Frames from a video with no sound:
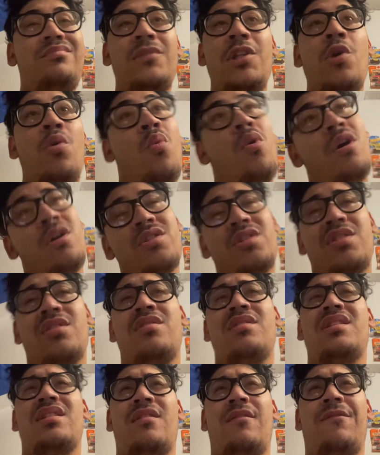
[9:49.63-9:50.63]

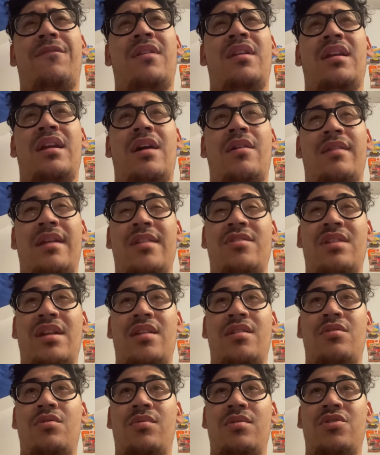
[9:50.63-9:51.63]
washers and the fitting out, and I tried to
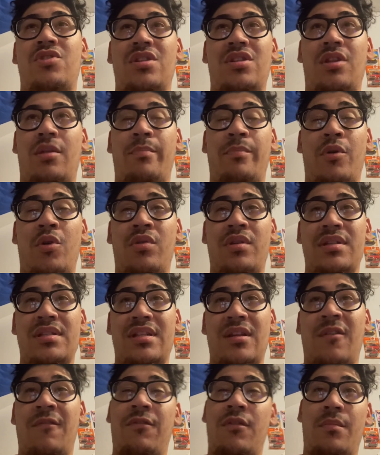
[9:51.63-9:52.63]
do it just the bolt
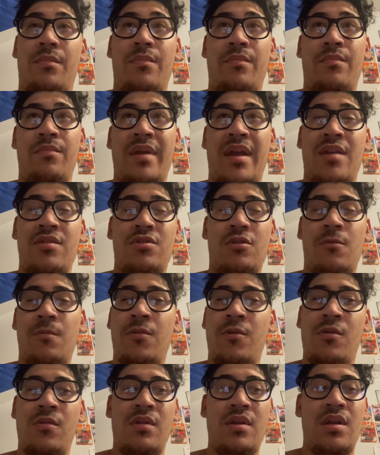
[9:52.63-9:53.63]
itself, the banjo
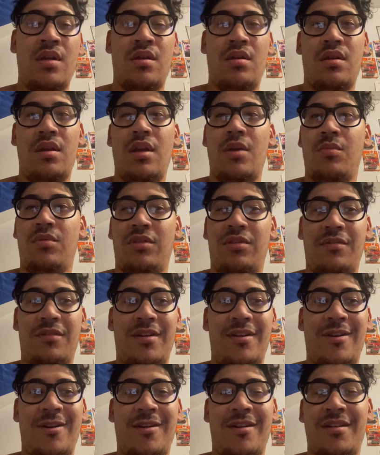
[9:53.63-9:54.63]
bolt, it would thread
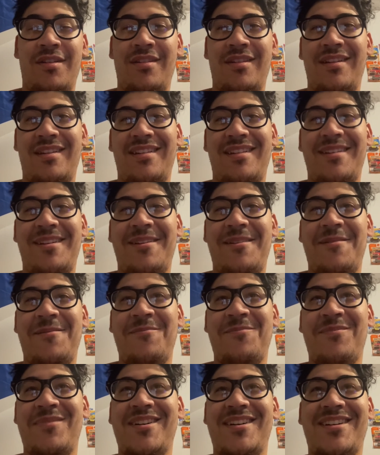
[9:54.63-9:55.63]
on.
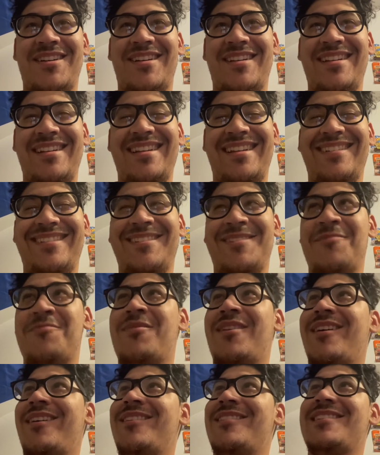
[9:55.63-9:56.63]
But, oh
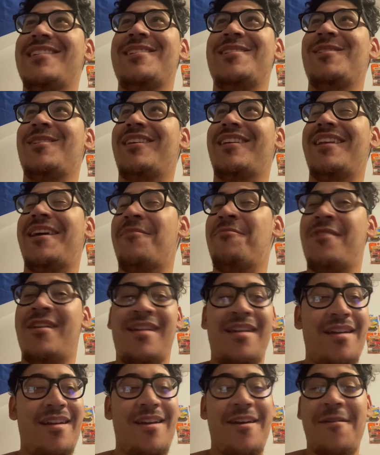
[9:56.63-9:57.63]
my gosh, she's looking at
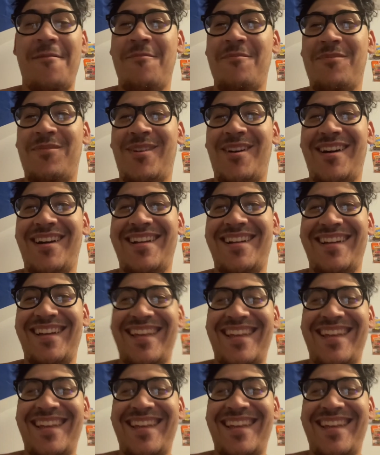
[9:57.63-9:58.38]
me. But,